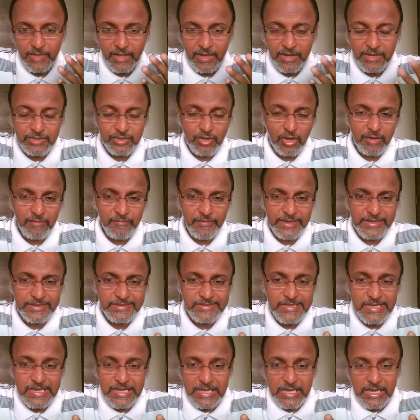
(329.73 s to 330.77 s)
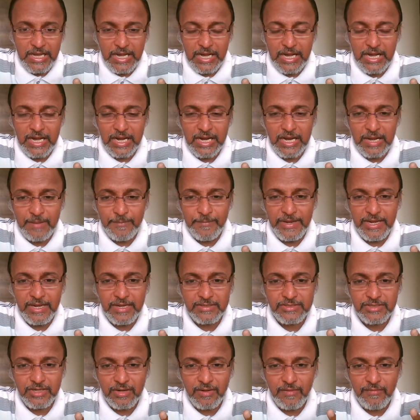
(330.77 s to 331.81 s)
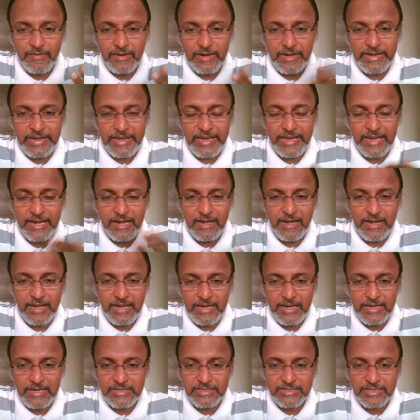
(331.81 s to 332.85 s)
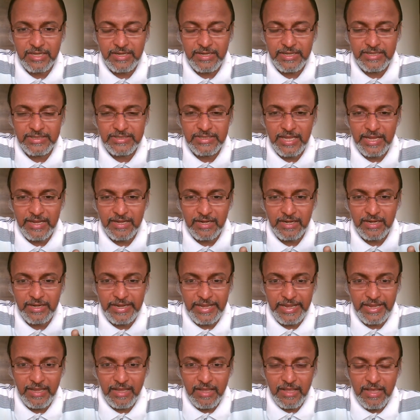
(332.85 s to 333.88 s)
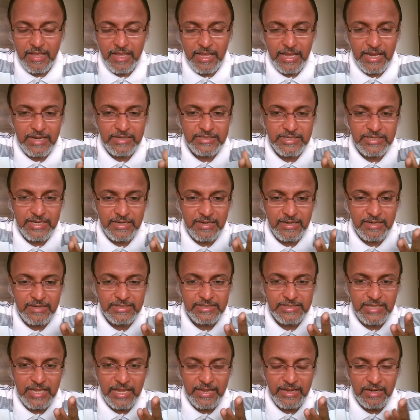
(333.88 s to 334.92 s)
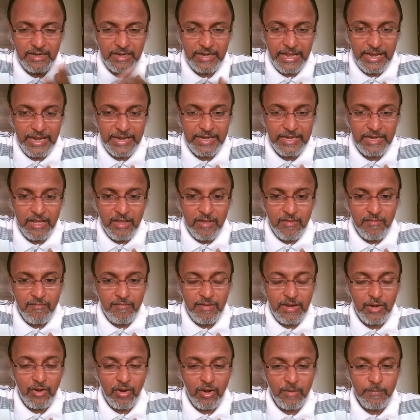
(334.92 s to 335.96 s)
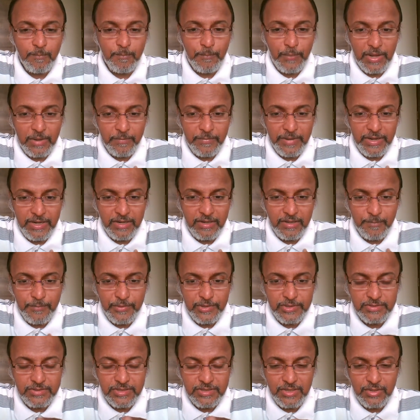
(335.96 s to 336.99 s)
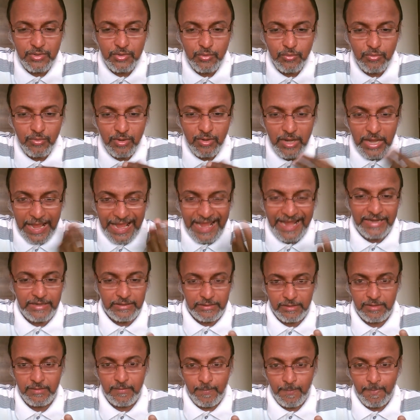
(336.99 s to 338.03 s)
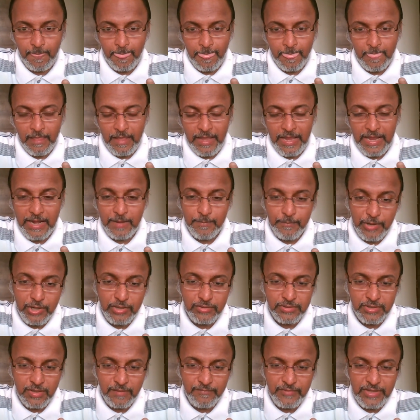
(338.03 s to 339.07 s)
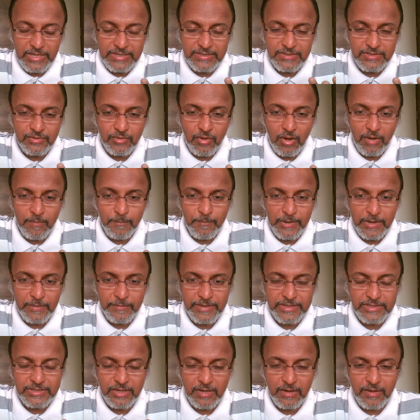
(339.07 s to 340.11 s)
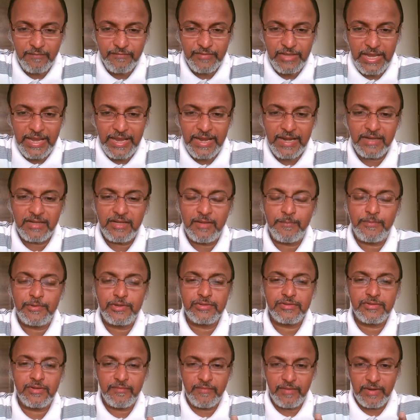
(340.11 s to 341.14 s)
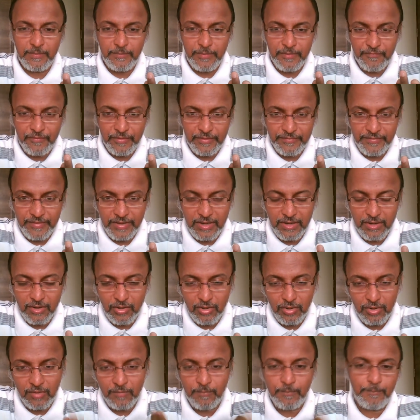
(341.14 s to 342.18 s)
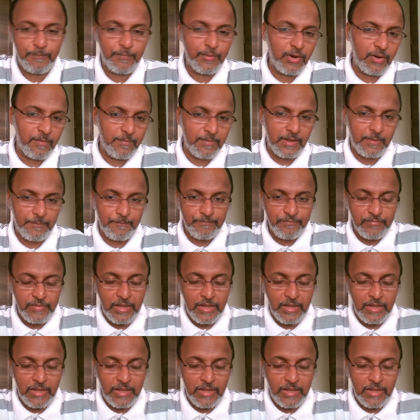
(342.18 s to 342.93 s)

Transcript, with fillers: It's always a combination of a day and night. Sun is like a day and Saturn is like a night. Will not permit the person to act. And because of this non-permission of the act, the person will be facing a lot of problem.